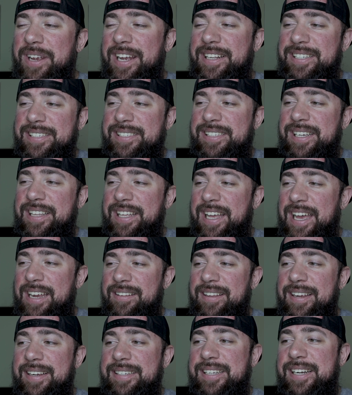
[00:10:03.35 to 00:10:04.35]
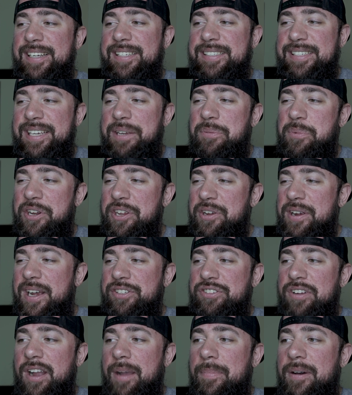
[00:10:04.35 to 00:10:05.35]
get to see the analytics and I see where you
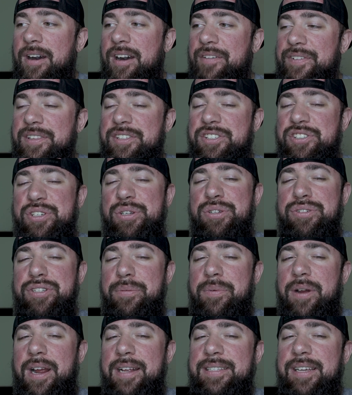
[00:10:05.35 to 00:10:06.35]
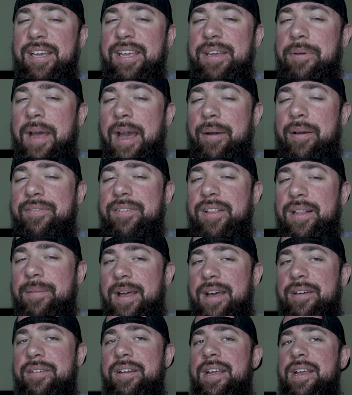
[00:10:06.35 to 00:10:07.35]
guys drop off. It's usually where I tell you how I feel
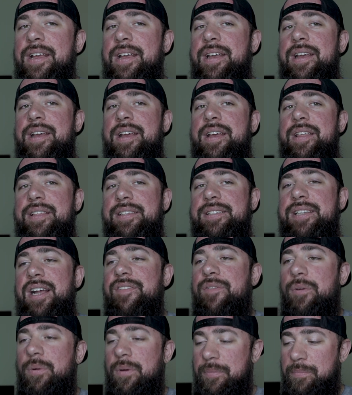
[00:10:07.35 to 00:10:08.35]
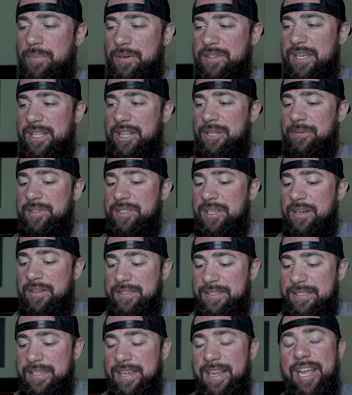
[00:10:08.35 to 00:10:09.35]
about the stuff or present the
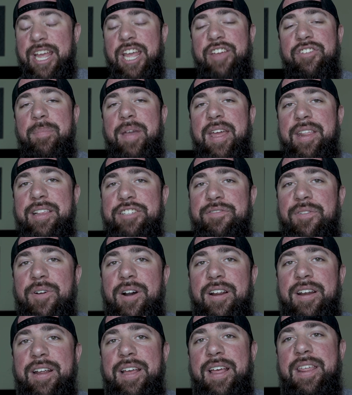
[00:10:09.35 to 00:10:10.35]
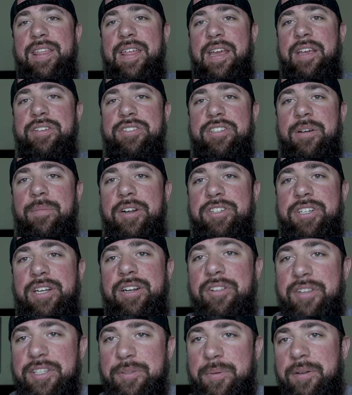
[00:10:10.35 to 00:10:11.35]
results. If you made it this far, thank you so much. I
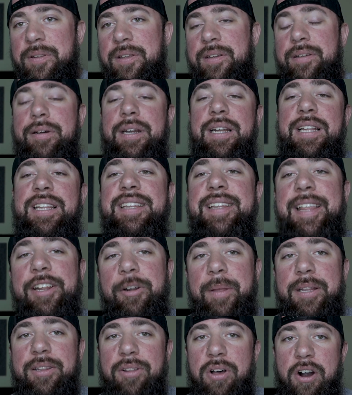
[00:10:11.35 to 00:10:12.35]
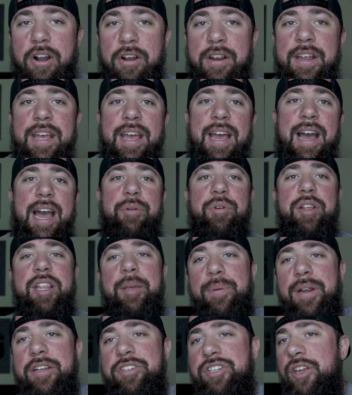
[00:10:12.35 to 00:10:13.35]
know this one went a little bit long. I
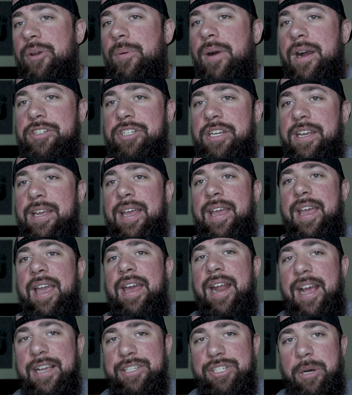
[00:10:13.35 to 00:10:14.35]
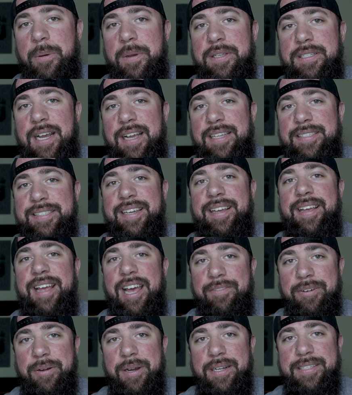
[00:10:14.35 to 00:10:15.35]
really appreciate you watching. And as always, guys,
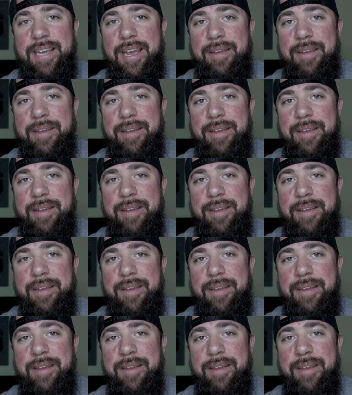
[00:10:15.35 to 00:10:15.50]
have a great